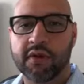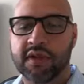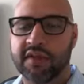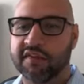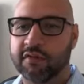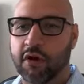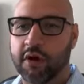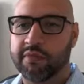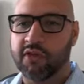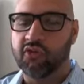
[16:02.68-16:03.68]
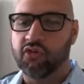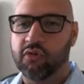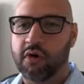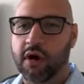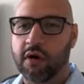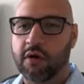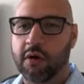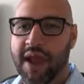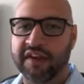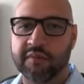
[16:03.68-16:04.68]
important as a startup that you
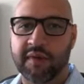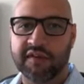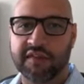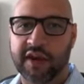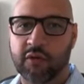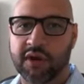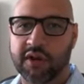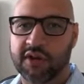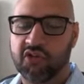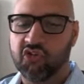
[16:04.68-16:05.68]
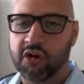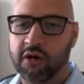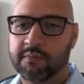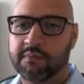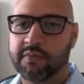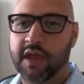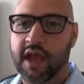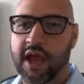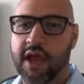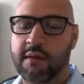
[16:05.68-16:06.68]
are maximizing that credit each year,
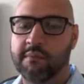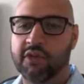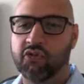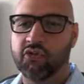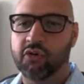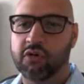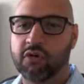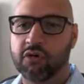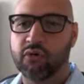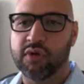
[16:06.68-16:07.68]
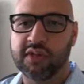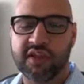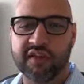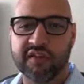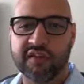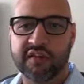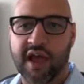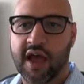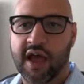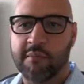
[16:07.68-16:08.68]
that you're doing things
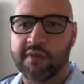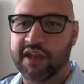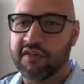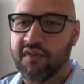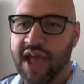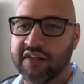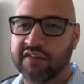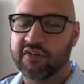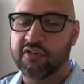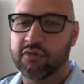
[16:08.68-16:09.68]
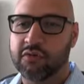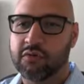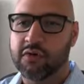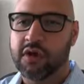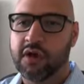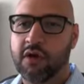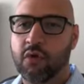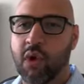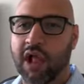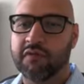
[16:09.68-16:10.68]
in advance to
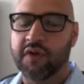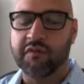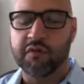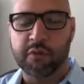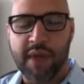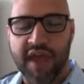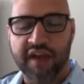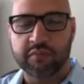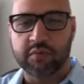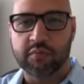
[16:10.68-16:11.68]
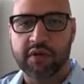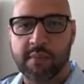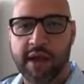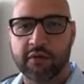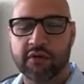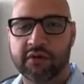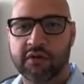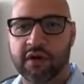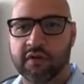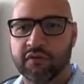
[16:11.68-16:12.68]
qualify for the maximum amount
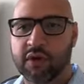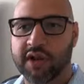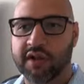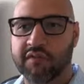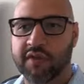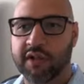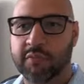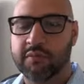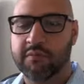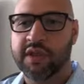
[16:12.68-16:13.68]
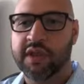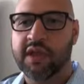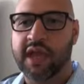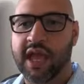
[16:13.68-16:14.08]
of credit available.